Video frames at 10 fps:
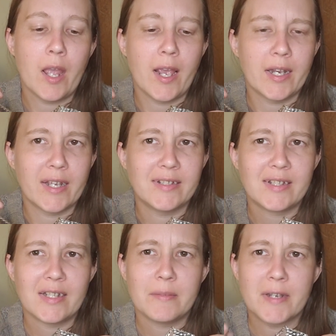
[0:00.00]
And I
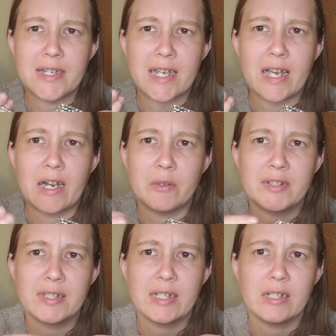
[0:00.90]
said to my dad, I
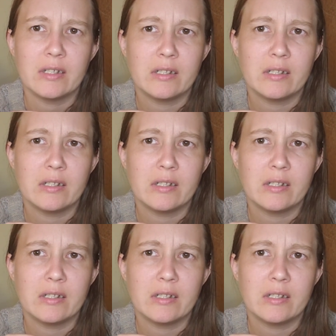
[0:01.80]
was like,